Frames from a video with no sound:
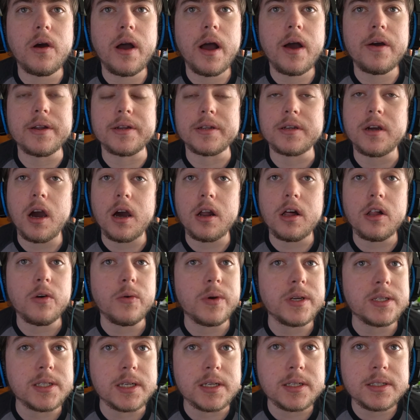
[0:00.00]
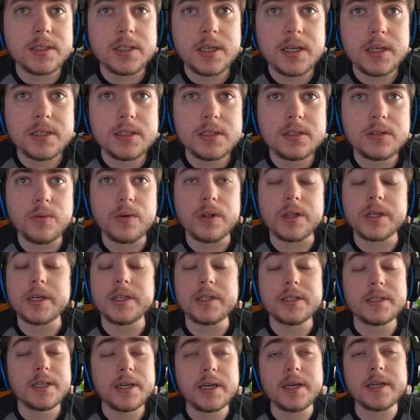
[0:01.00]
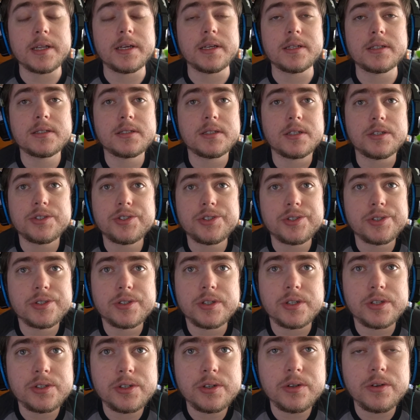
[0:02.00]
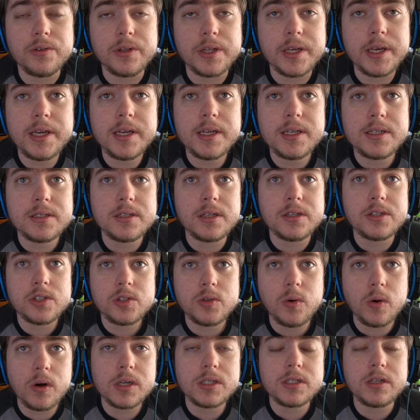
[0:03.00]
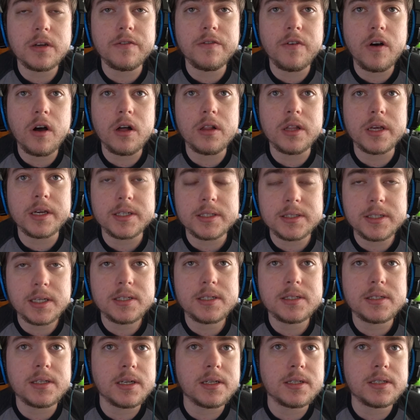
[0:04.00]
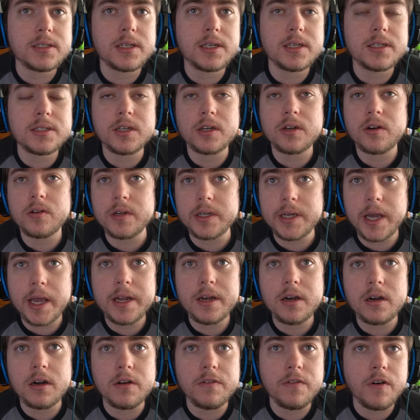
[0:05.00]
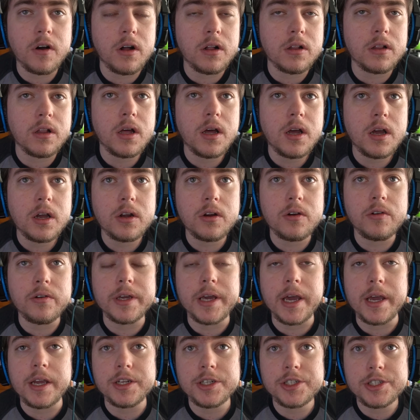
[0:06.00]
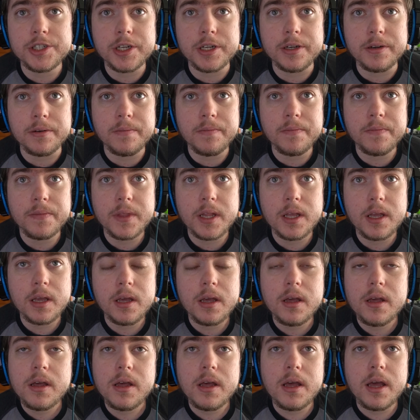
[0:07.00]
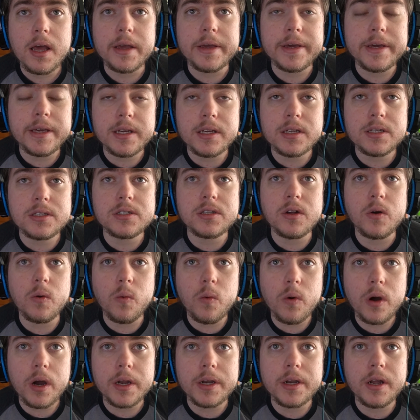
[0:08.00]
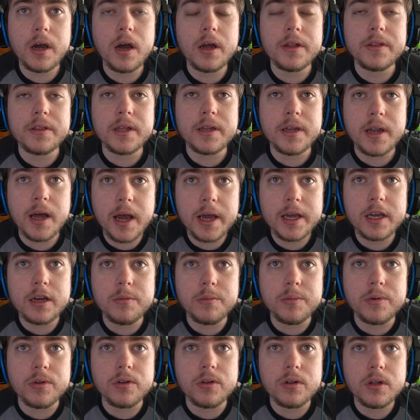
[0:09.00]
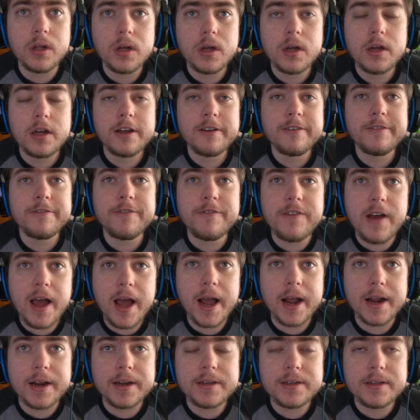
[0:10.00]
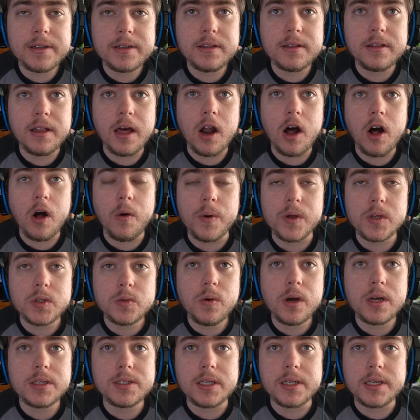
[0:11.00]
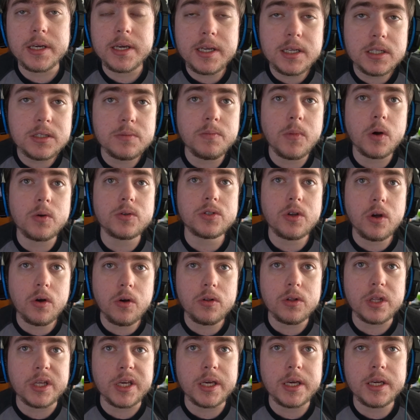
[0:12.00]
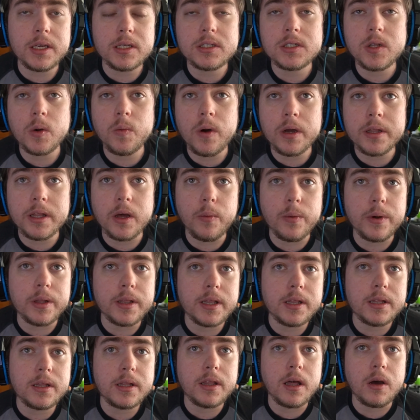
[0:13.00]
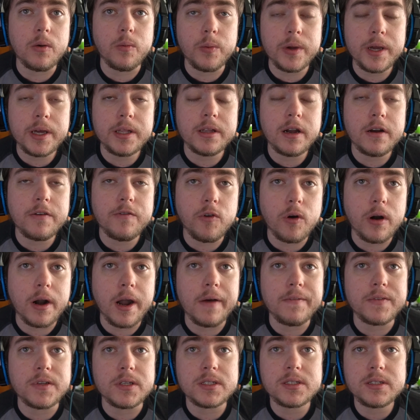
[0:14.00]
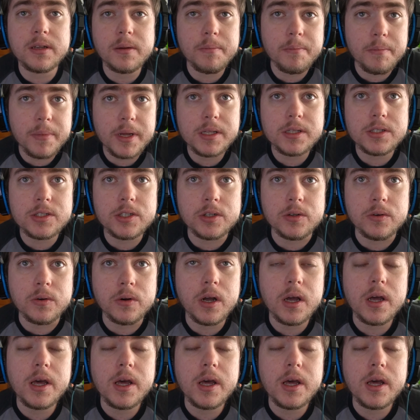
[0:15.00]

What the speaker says: did God always exist? Well, he did. It's the truth. He is the source of all existence. He is the creator of all creation. He is the one undeniable fact that always was, and he is most holy. He is the one that we therefore have to submit to.